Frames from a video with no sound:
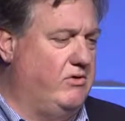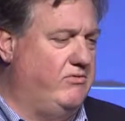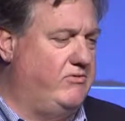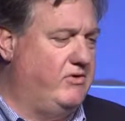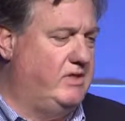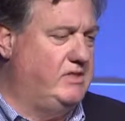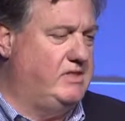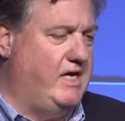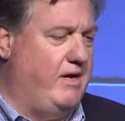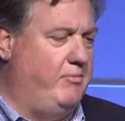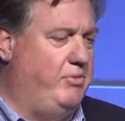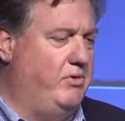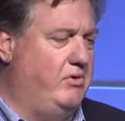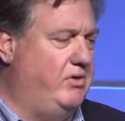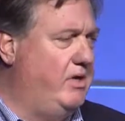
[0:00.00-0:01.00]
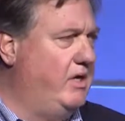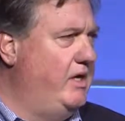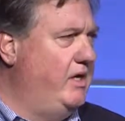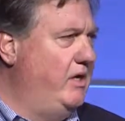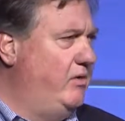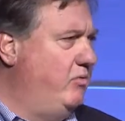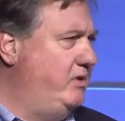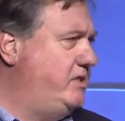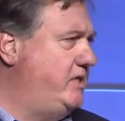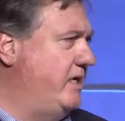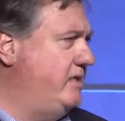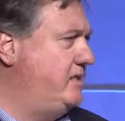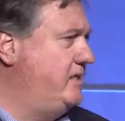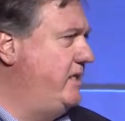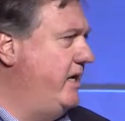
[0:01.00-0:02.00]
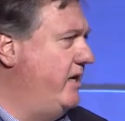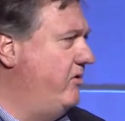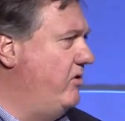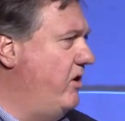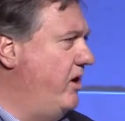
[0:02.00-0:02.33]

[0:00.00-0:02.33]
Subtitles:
For example, we set a standard